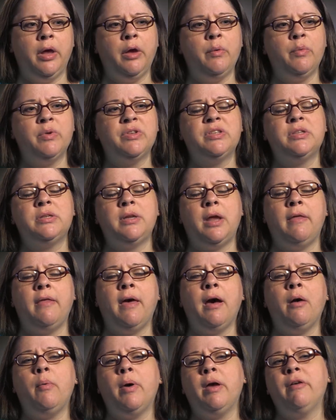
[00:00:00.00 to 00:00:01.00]
it would stay
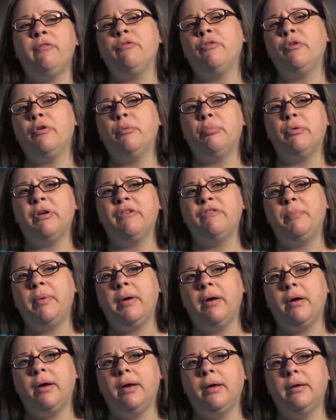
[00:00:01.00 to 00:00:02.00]
that way for a brief
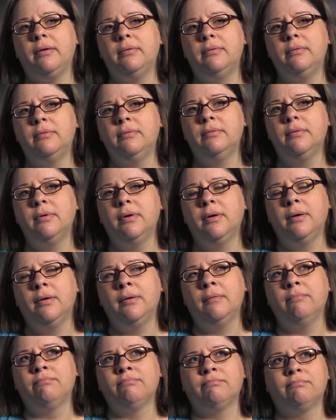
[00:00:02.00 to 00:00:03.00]
period.
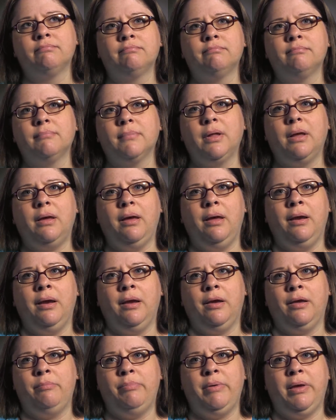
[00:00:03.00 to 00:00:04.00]
And
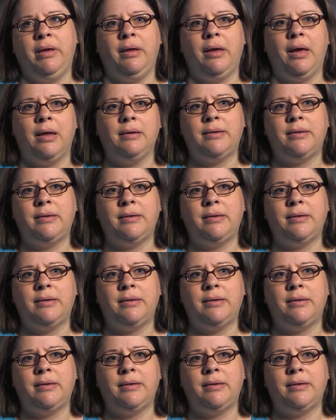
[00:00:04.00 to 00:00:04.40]
it could be a